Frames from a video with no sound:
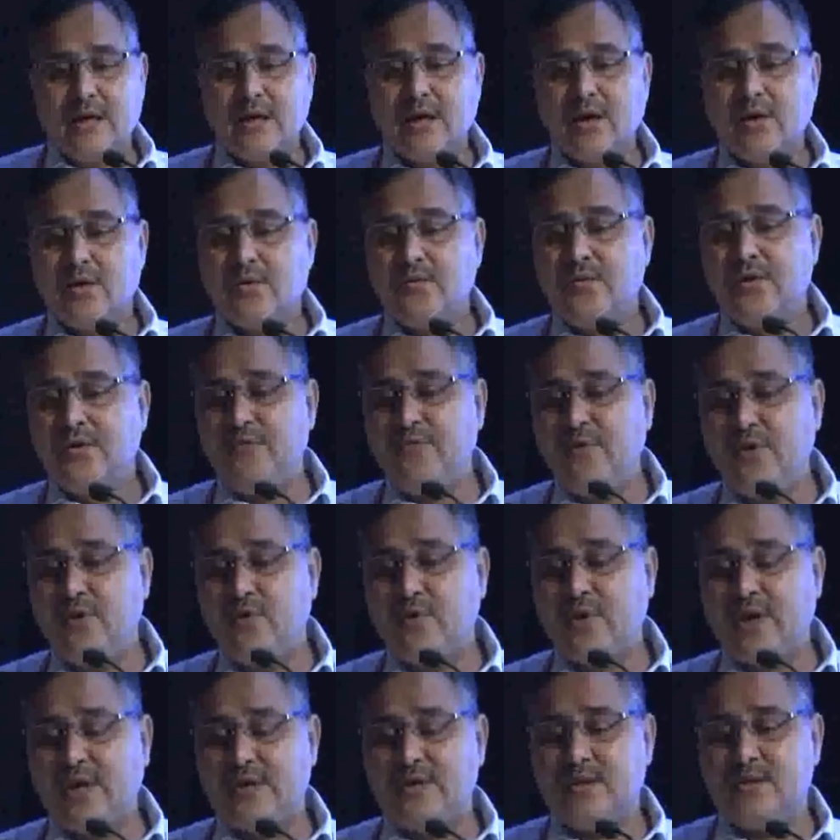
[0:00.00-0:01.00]
Now, when we
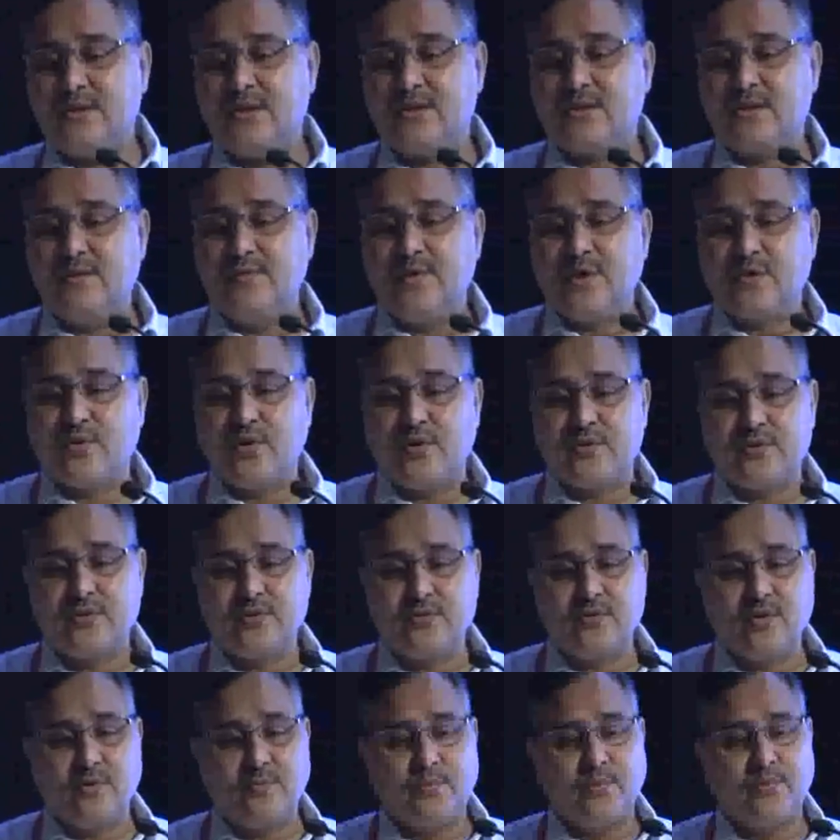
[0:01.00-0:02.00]
look at the systemic
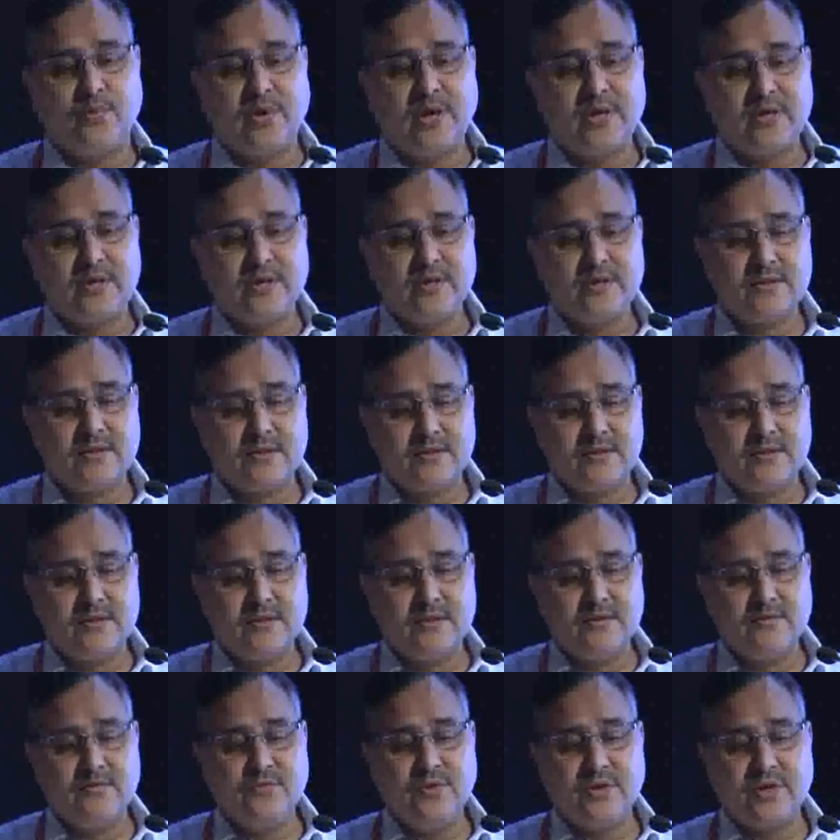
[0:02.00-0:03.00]
causes of pruritus,
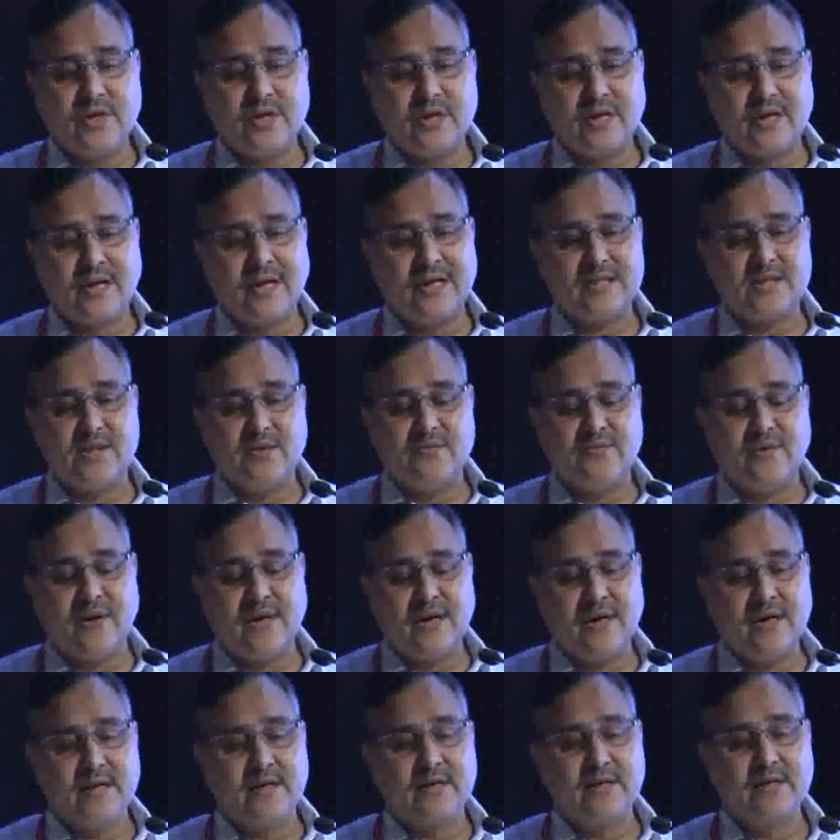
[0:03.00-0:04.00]
we can classify
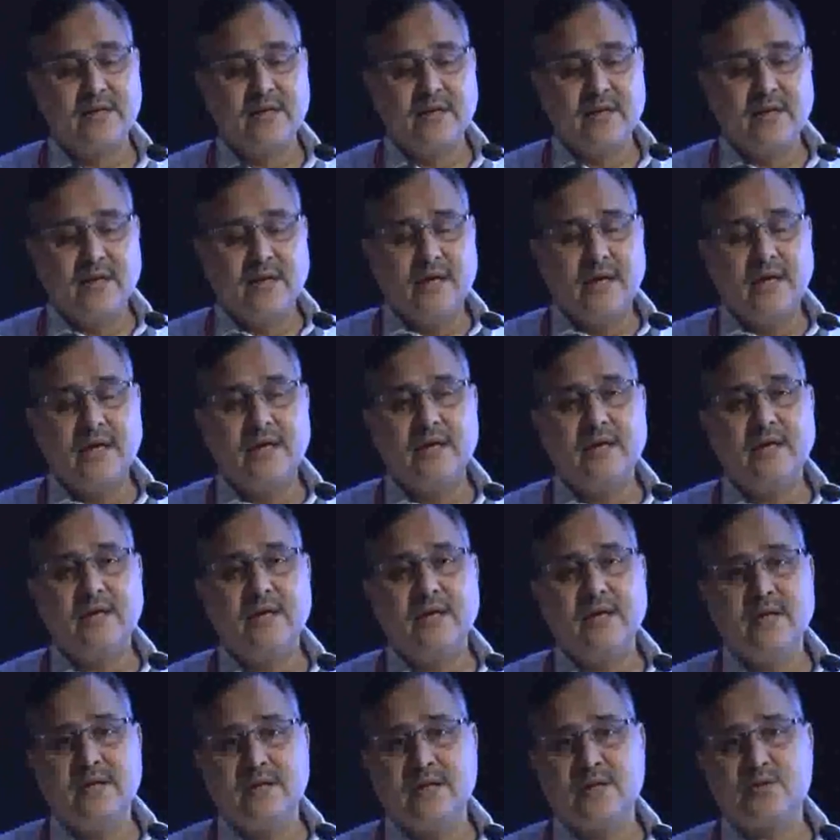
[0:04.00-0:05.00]
it in
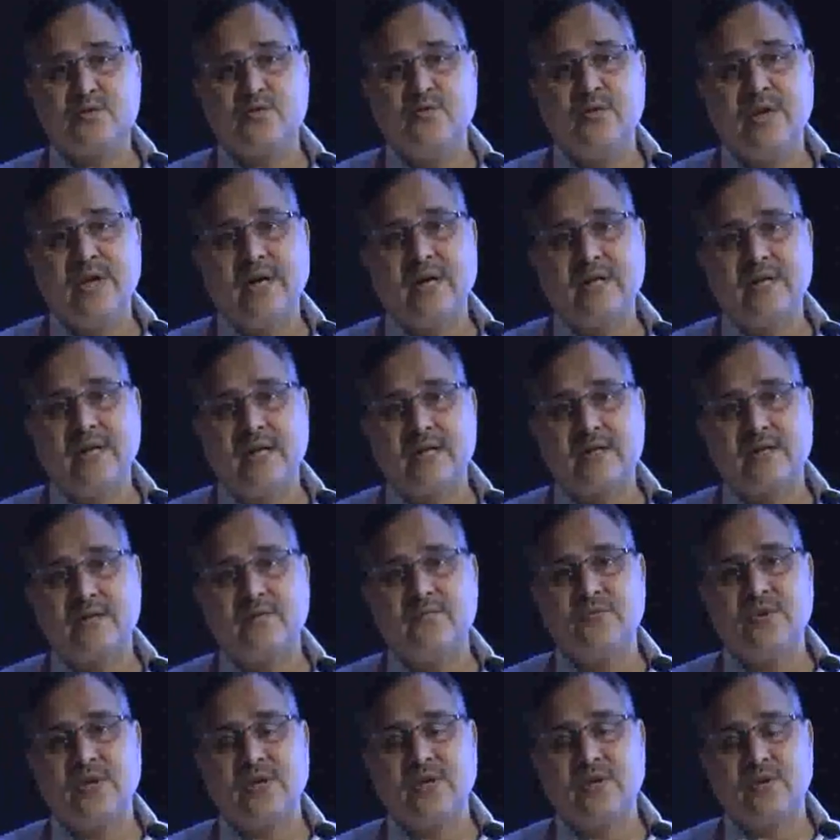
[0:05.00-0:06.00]
this way, that
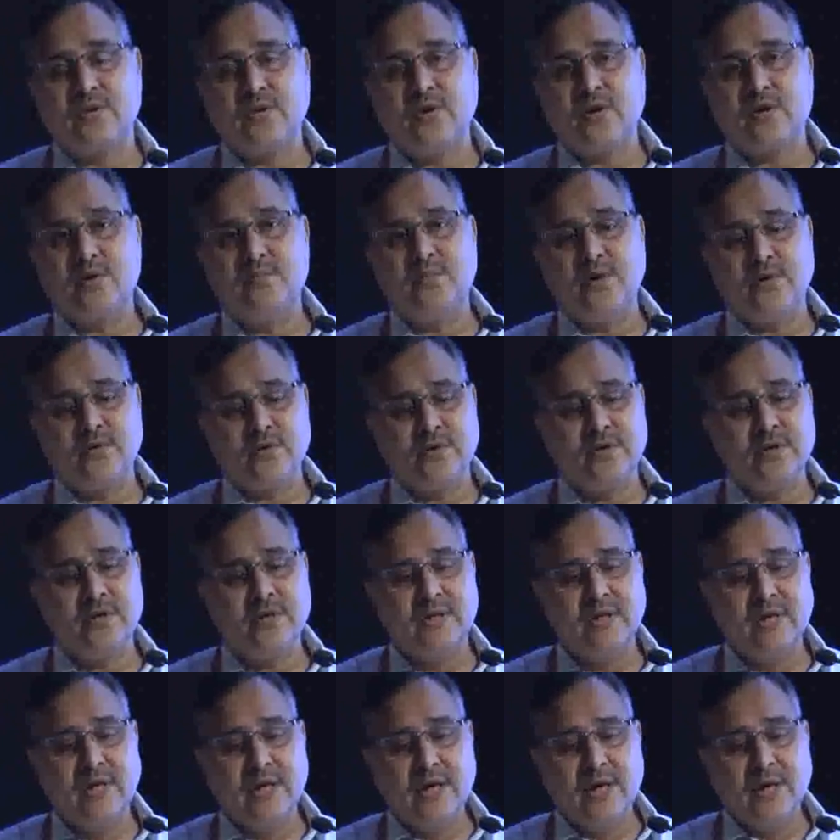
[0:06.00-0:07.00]
we can talk about
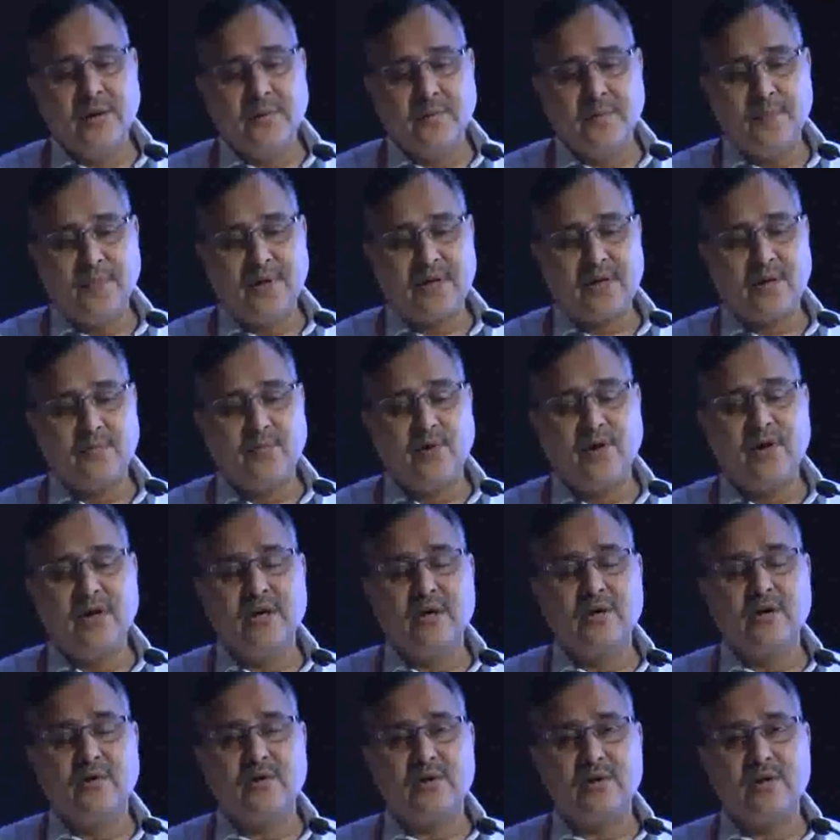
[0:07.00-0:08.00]
the
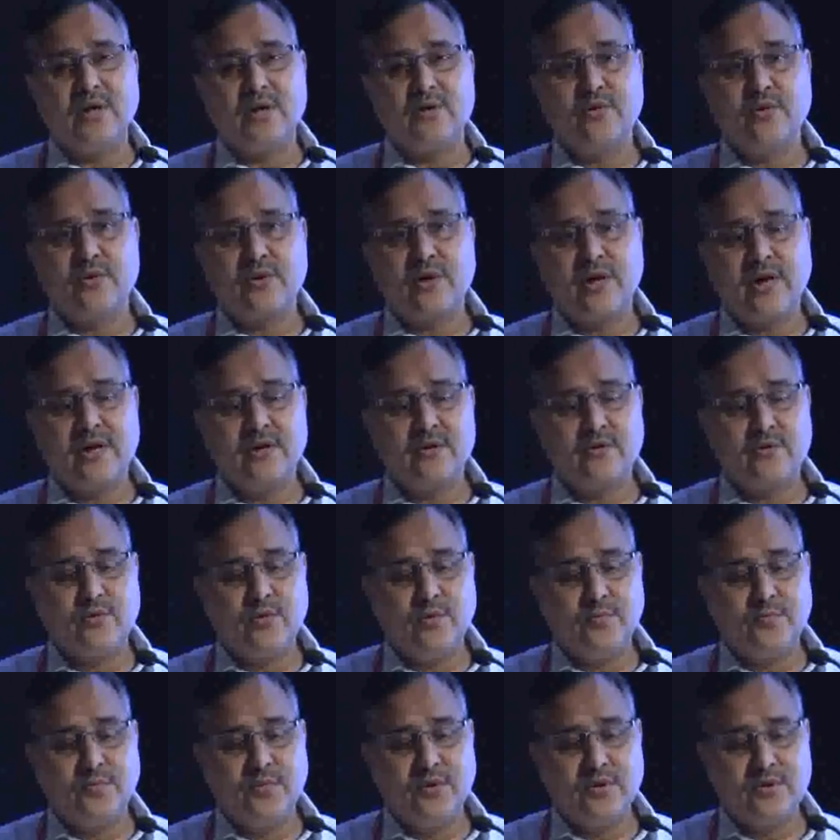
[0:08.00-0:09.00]
metabolic or the endocrine
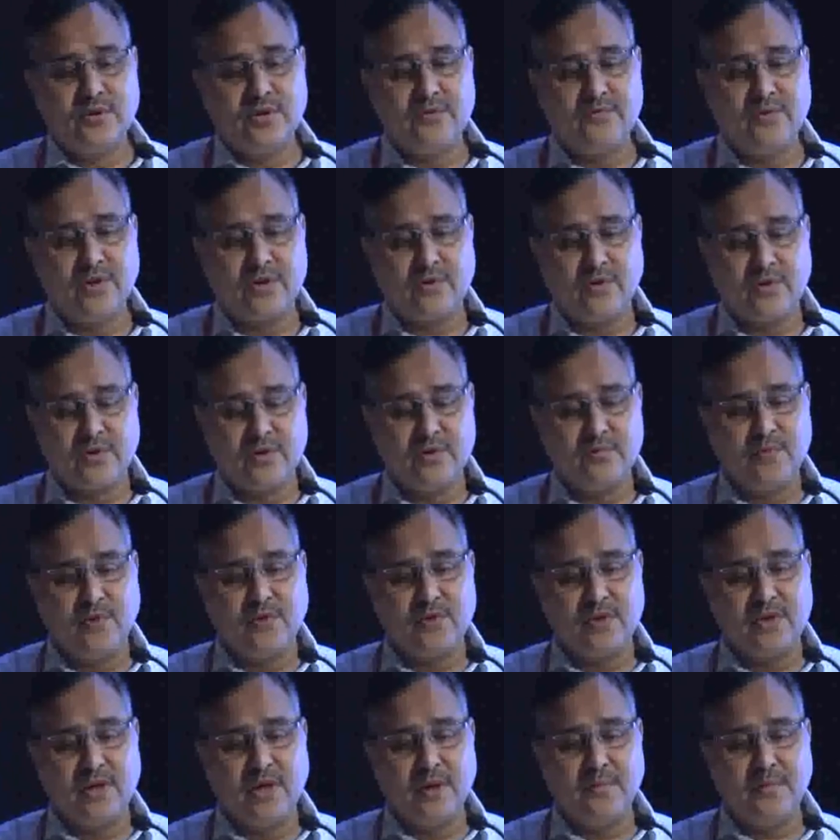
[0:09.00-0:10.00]
group, then we are talking
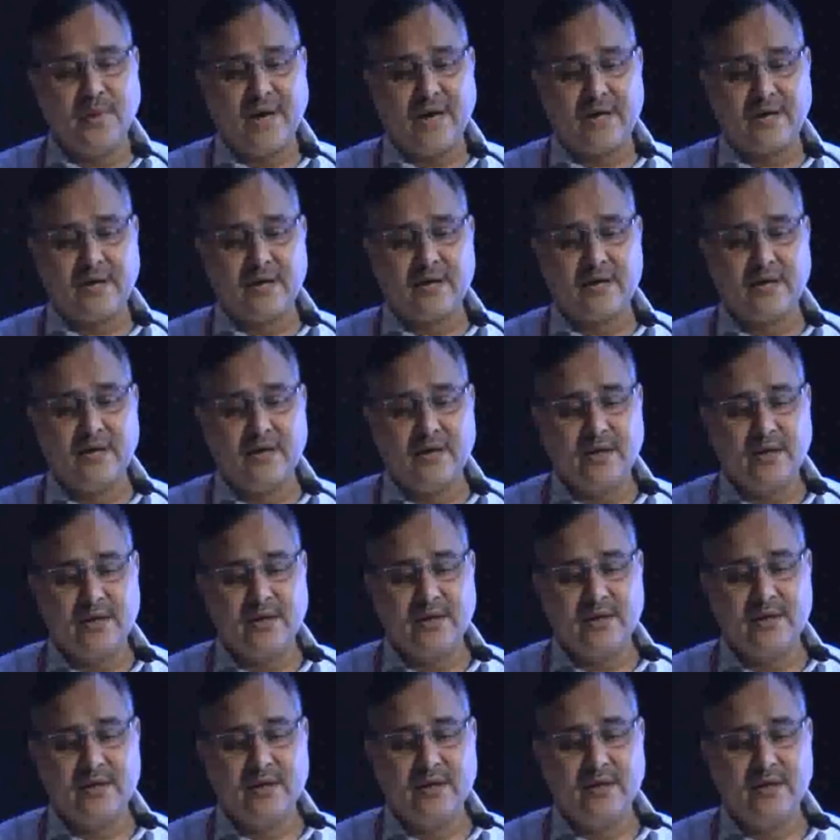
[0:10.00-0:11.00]
about the hepatic,
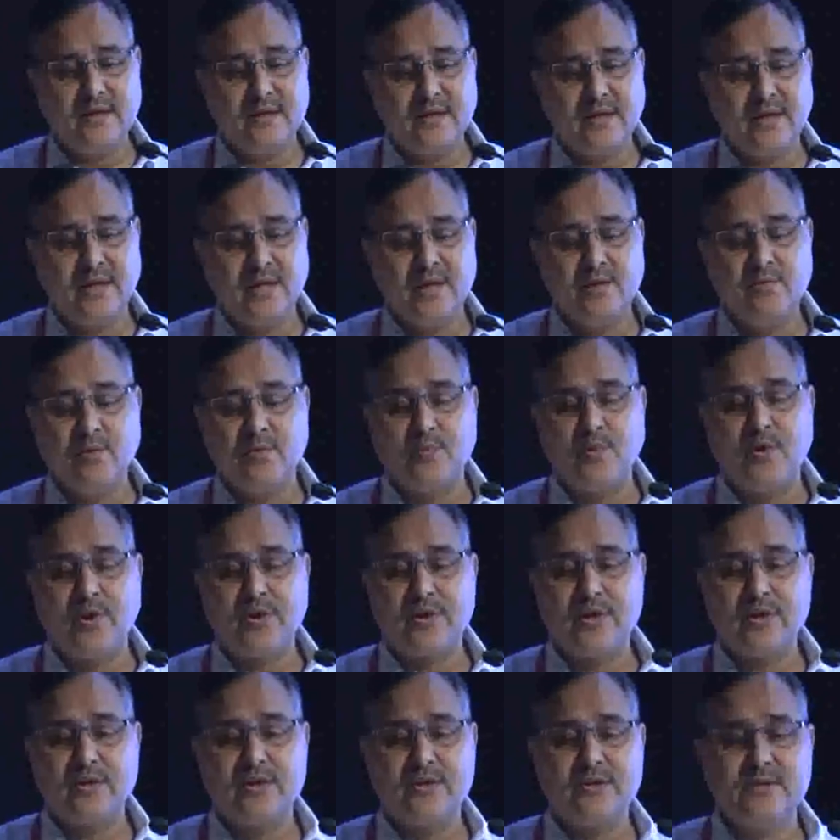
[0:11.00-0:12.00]
renal, then
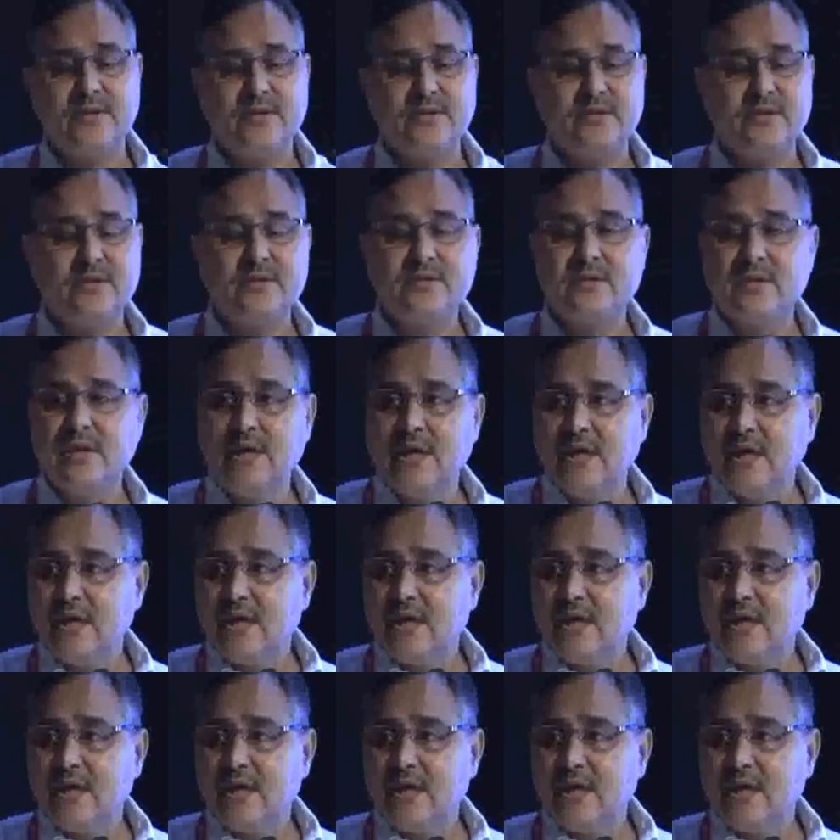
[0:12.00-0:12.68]
hemopoietic diseases,